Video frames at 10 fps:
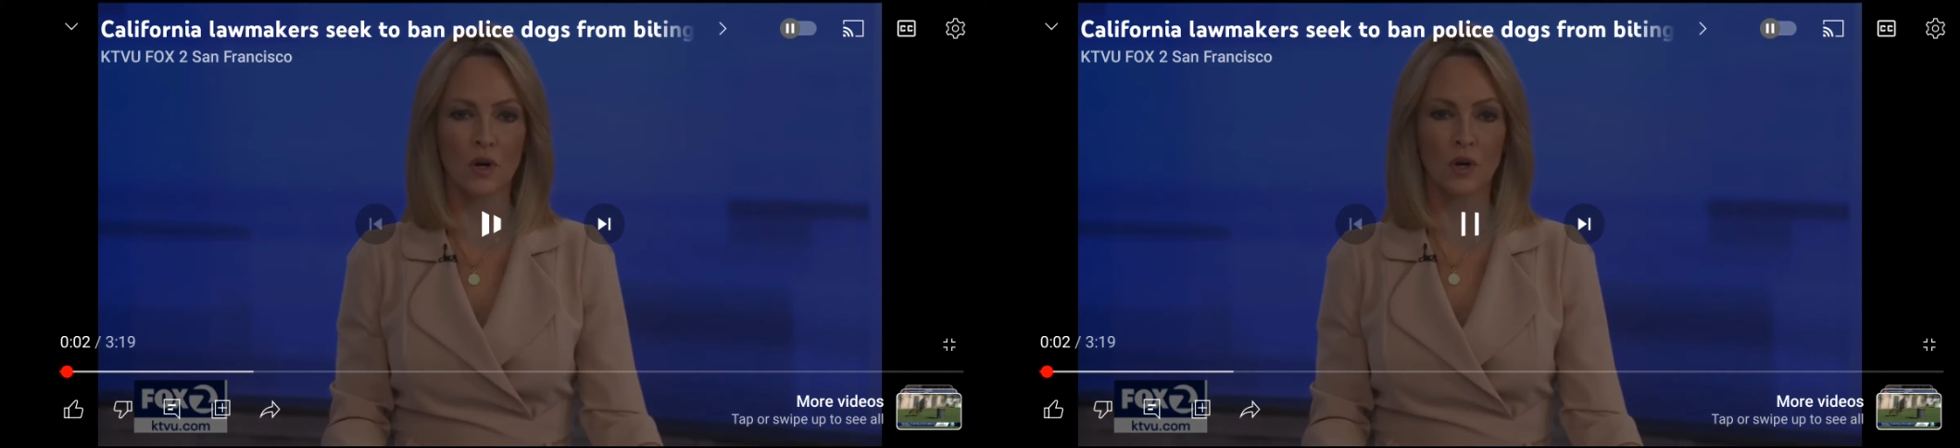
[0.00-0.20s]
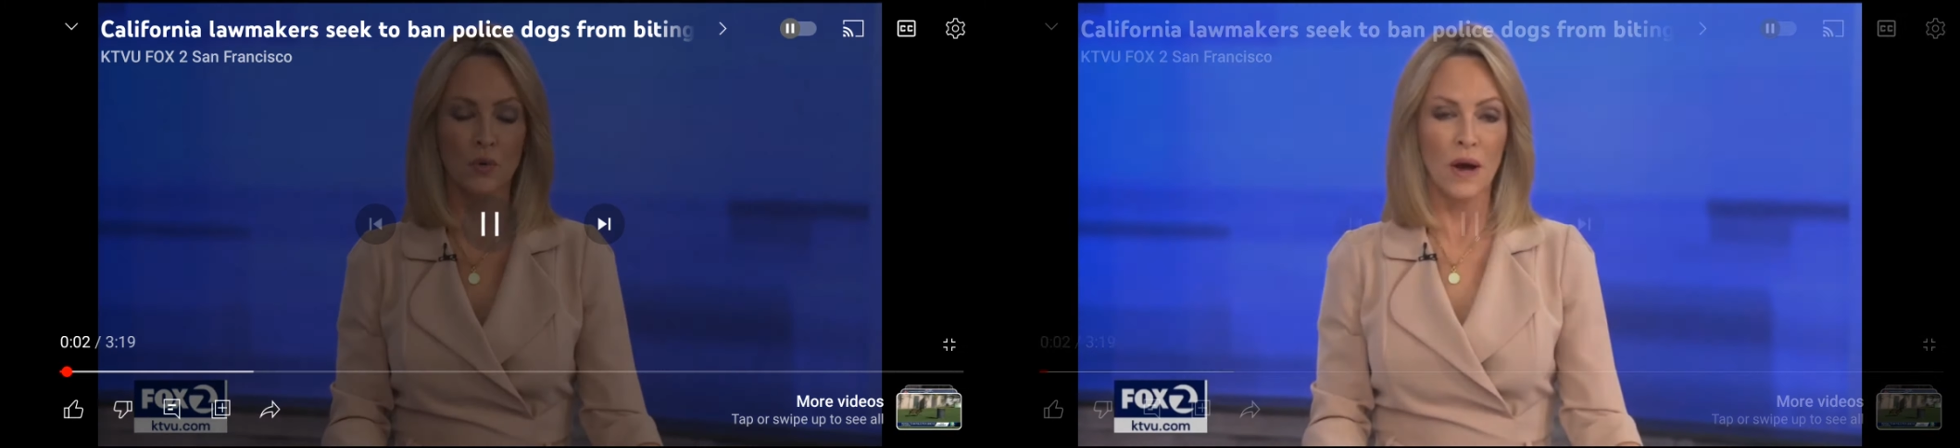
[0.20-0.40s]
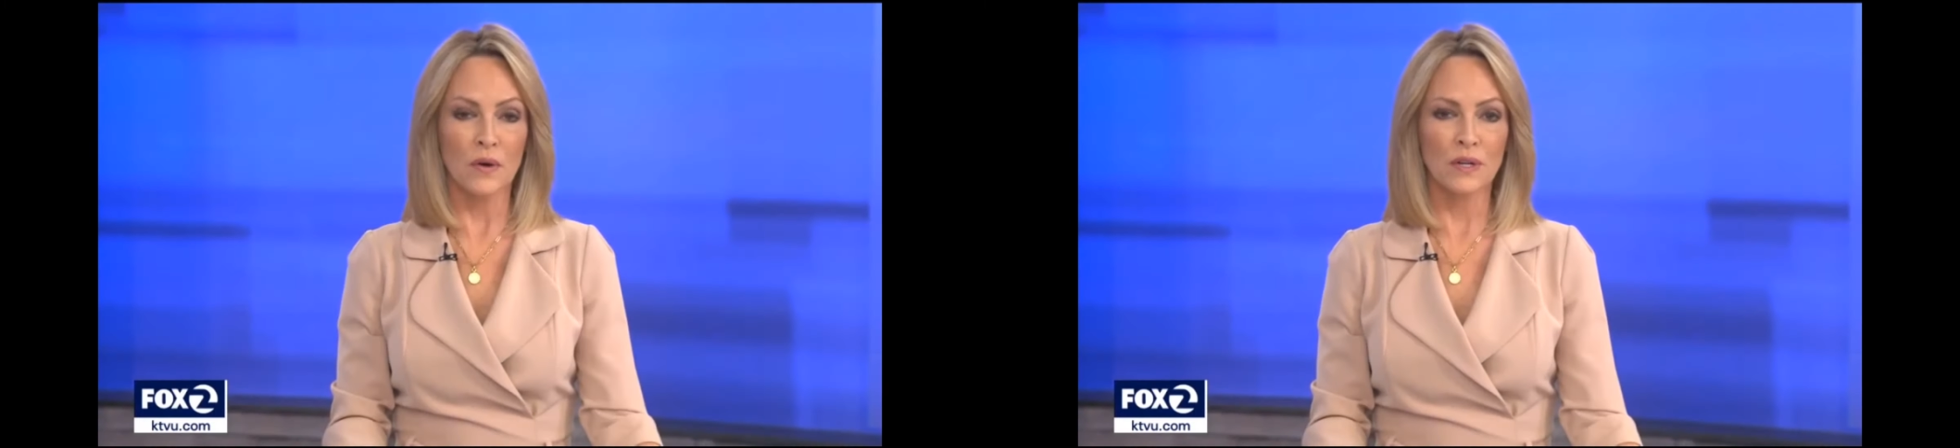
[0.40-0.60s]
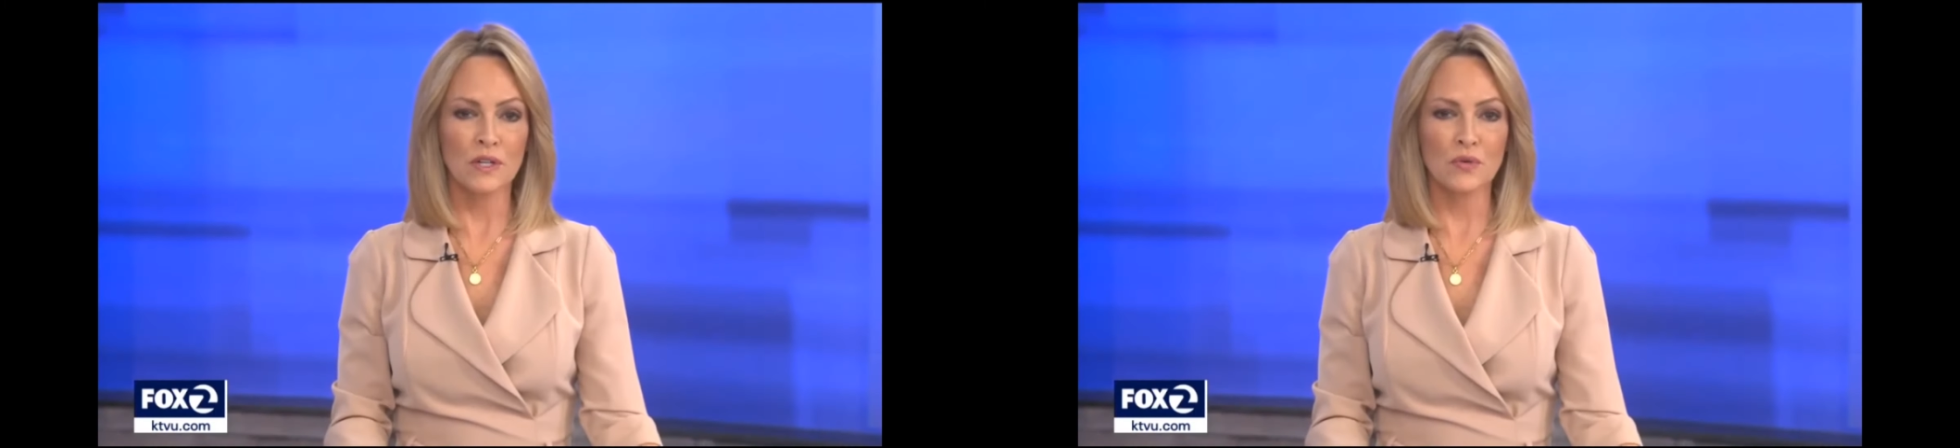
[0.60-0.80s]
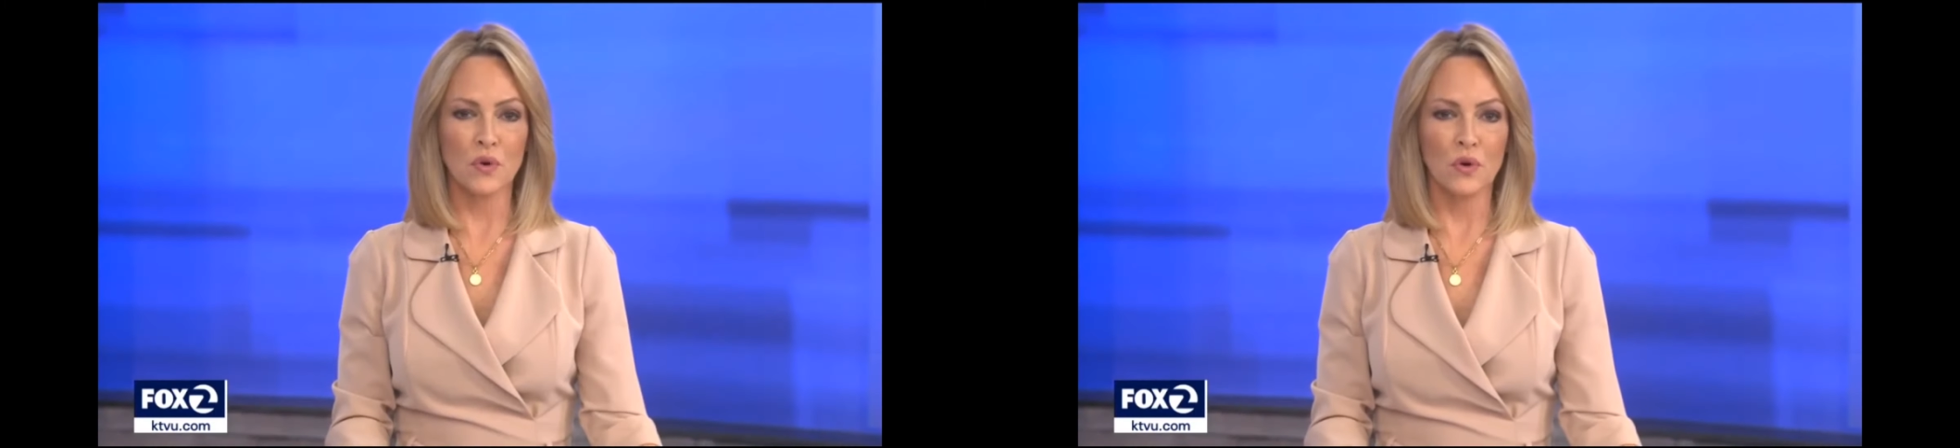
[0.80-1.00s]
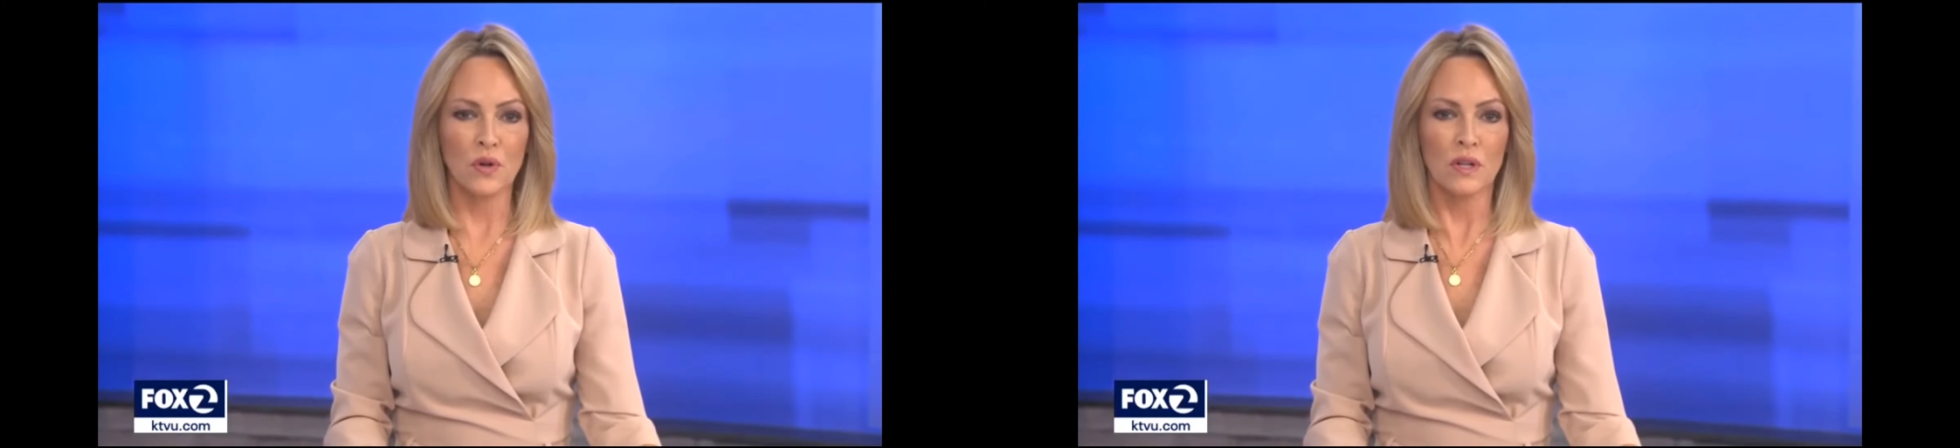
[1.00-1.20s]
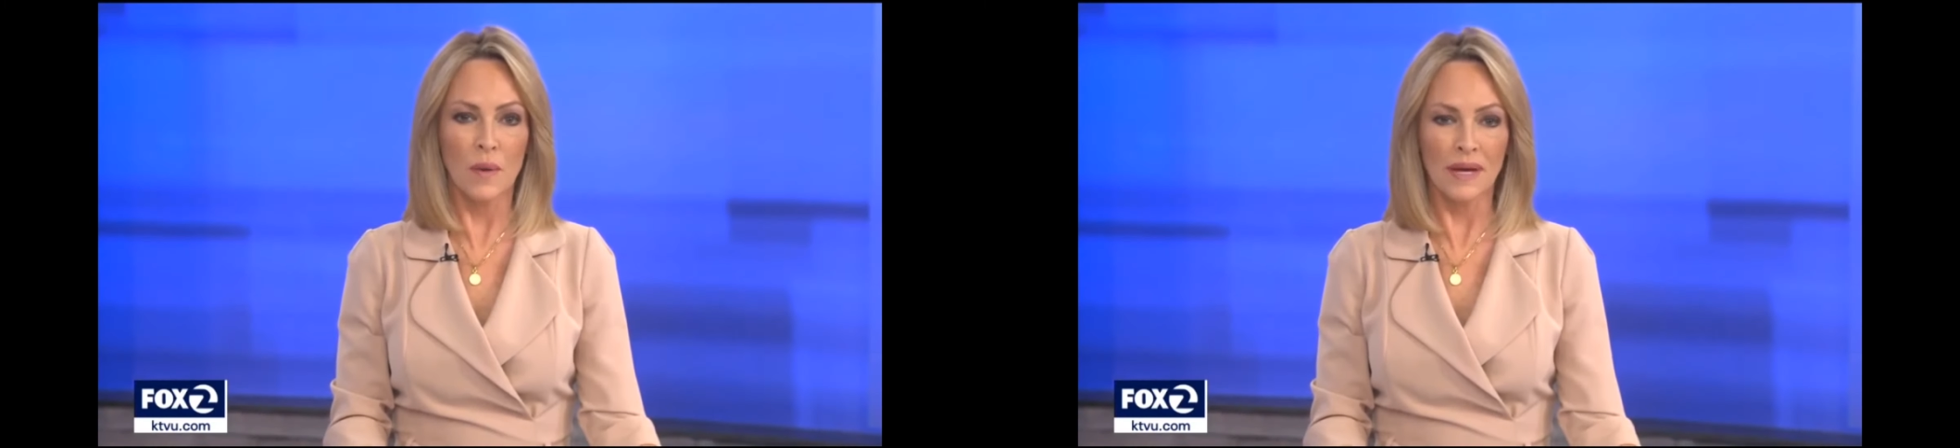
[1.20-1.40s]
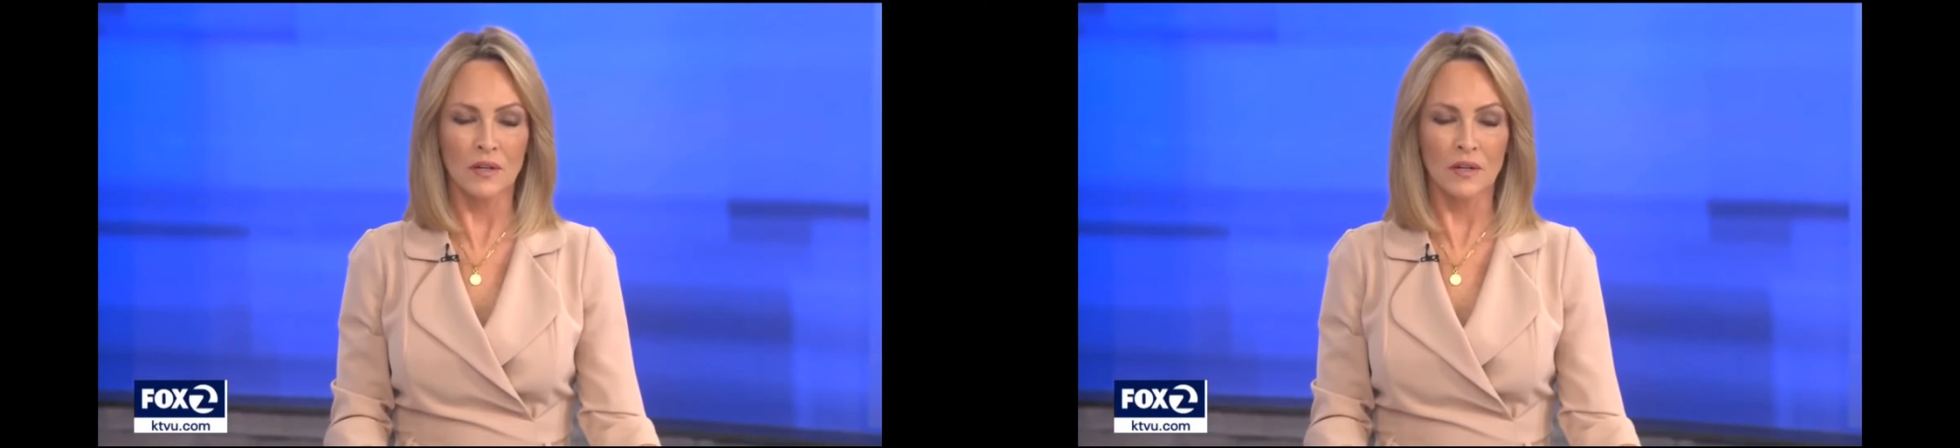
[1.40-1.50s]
For crowd control,